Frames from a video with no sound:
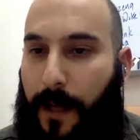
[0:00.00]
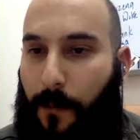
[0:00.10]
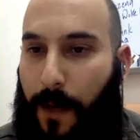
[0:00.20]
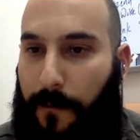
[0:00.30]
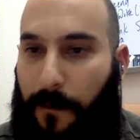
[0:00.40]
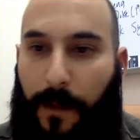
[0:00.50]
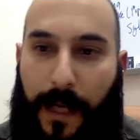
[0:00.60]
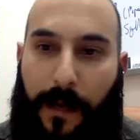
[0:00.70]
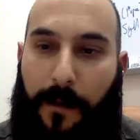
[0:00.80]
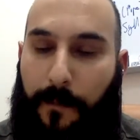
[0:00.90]
It went from
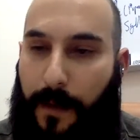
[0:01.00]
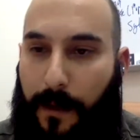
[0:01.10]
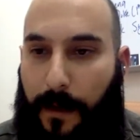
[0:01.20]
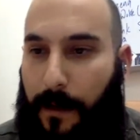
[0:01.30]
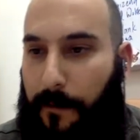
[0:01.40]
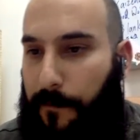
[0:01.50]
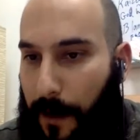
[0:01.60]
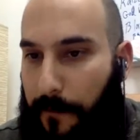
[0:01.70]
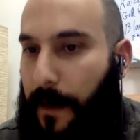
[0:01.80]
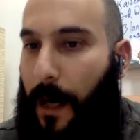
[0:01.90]
like a
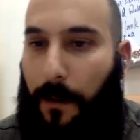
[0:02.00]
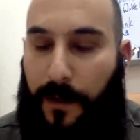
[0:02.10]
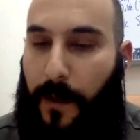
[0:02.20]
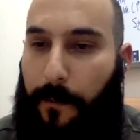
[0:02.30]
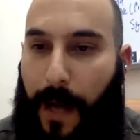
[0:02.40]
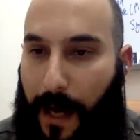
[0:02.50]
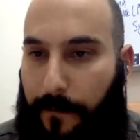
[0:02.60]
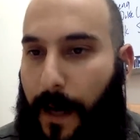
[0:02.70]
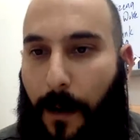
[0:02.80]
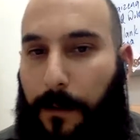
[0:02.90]
front vowel to a back
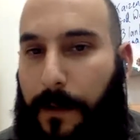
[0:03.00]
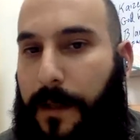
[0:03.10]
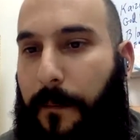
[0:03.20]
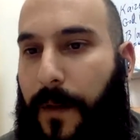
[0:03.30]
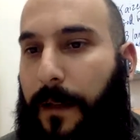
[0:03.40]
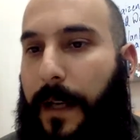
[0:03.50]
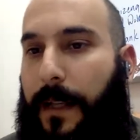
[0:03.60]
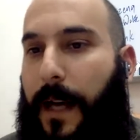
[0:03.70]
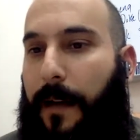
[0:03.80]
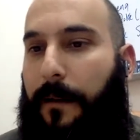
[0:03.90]
vowel or something like
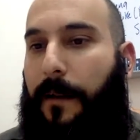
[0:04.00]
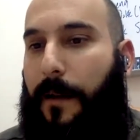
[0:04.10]
that.